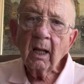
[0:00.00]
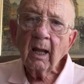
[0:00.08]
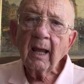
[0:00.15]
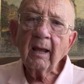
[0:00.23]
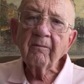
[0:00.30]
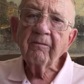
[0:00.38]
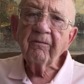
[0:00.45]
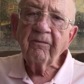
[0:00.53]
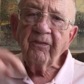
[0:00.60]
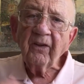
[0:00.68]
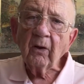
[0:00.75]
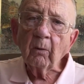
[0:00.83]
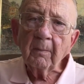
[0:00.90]
and
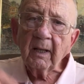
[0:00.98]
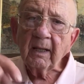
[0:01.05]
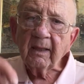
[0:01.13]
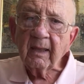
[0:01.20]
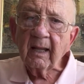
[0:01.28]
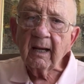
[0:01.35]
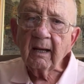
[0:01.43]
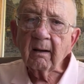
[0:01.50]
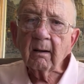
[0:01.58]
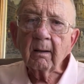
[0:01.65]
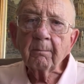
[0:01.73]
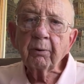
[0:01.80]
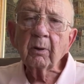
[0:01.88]
film it there
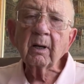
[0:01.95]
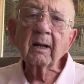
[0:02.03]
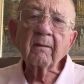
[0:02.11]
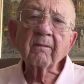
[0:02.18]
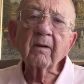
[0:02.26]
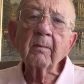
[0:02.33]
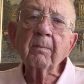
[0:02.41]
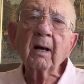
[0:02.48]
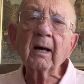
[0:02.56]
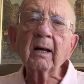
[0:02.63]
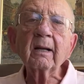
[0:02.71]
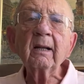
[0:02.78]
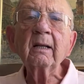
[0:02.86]
and put
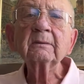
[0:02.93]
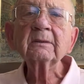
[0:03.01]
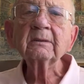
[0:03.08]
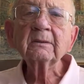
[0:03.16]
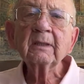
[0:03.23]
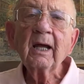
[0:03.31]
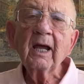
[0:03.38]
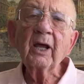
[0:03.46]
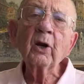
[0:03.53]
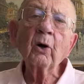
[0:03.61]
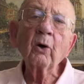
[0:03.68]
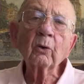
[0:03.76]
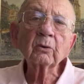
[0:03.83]
everybody in
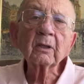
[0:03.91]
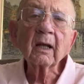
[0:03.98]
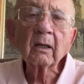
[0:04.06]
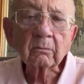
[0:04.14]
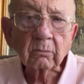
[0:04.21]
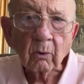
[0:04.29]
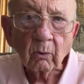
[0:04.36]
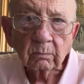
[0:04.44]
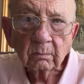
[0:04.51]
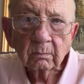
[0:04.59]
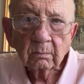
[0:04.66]
a hotel room.